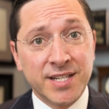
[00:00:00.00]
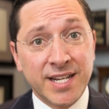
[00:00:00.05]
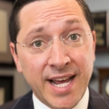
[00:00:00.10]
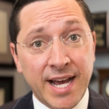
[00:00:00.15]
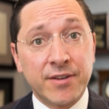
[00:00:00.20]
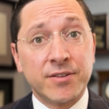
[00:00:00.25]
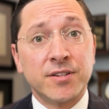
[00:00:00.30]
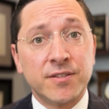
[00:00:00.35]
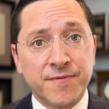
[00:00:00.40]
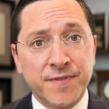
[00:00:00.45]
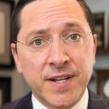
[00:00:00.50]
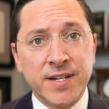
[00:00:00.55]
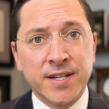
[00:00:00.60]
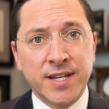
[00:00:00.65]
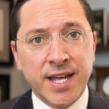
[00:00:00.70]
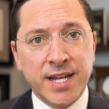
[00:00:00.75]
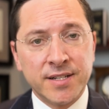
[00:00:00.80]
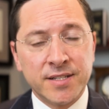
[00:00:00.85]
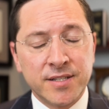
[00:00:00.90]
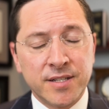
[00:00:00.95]
and how to defend
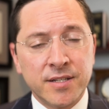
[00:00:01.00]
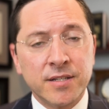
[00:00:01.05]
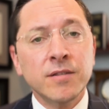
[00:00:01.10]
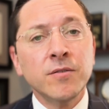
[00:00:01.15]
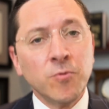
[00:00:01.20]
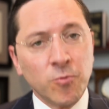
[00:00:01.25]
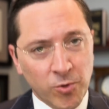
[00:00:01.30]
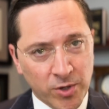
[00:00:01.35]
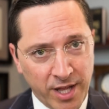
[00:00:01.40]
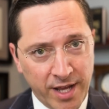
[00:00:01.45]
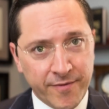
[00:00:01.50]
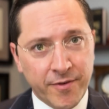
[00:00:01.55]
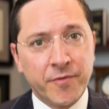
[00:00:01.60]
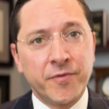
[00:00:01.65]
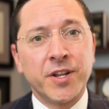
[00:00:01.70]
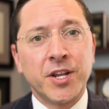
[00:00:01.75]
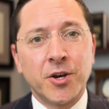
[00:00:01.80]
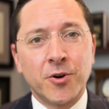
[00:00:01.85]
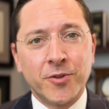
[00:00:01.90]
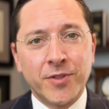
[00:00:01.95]
against it, we'll have a
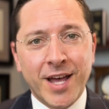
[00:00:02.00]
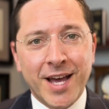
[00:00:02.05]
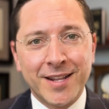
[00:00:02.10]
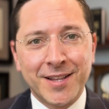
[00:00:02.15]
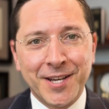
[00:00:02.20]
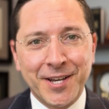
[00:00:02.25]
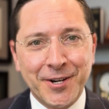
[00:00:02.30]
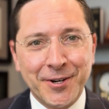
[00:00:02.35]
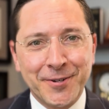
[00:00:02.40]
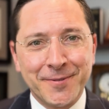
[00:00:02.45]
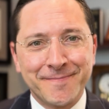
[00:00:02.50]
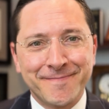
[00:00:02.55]
video on that later.